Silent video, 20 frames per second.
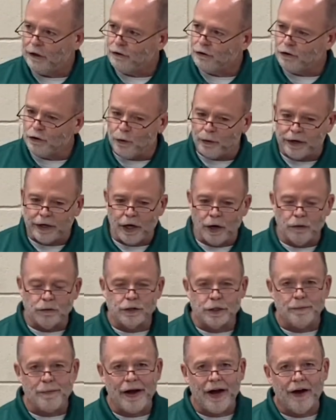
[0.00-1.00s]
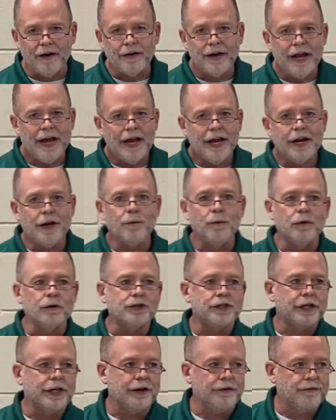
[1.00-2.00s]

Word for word: So he goes about and he wants to get